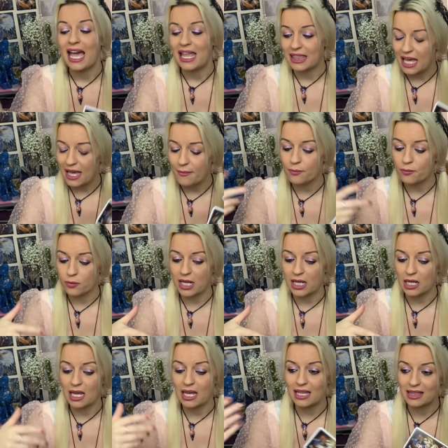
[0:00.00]
and then
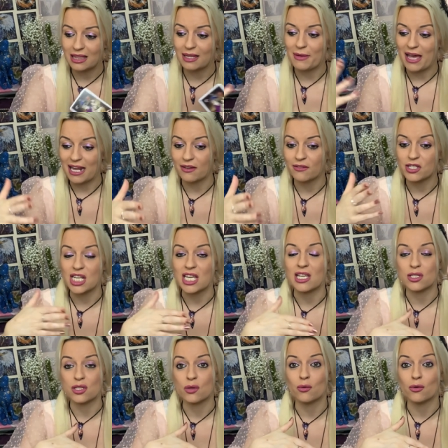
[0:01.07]
bring the
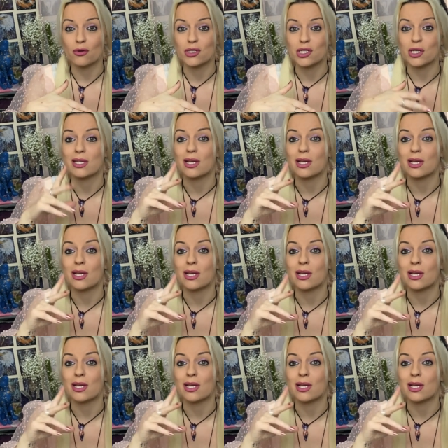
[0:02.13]
energy towards you.